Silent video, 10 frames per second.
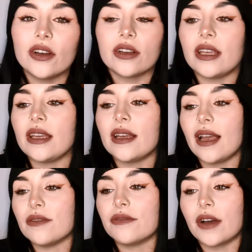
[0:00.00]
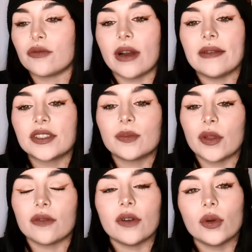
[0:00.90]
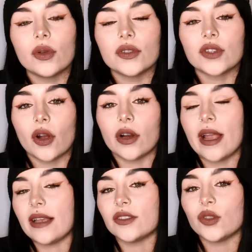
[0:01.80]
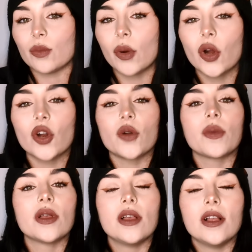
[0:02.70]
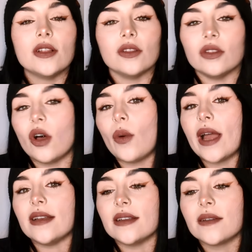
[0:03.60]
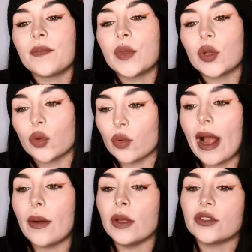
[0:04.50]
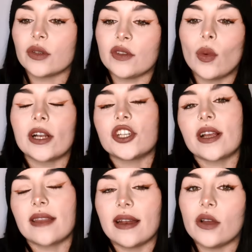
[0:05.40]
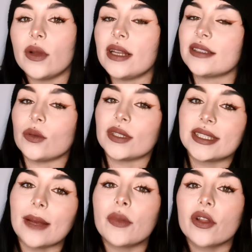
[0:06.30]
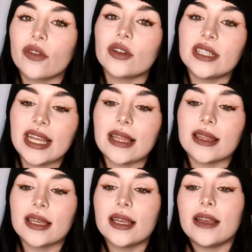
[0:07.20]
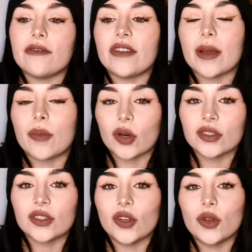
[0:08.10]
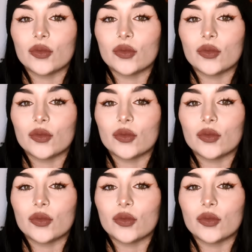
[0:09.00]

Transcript: hooky and fun riffs, but the vocals are a superb low-end growl. So if you want to check that out, it is out December 13th via Personal